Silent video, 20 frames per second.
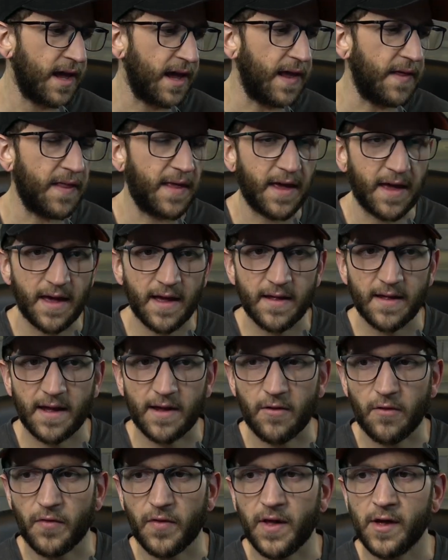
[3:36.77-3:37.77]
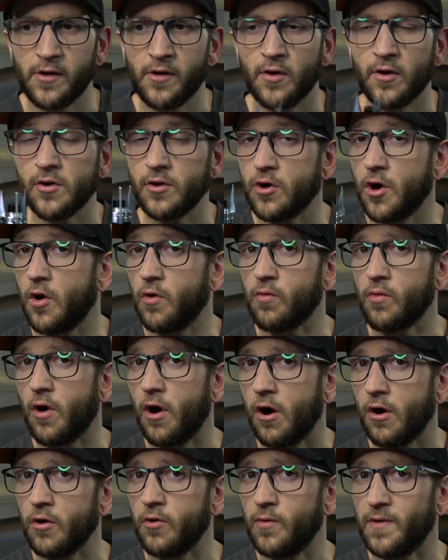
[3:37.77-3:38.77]
In the end, I don't think you could go
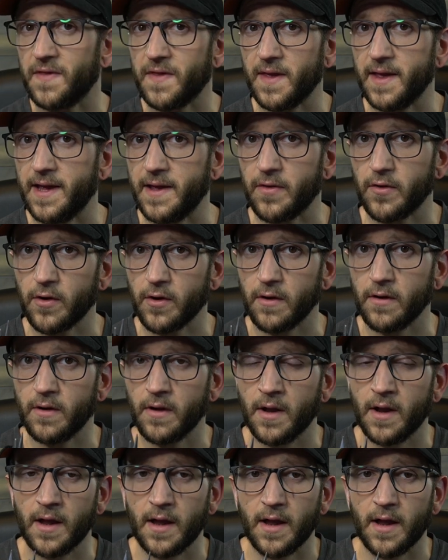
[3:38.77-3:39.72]
wrong with either.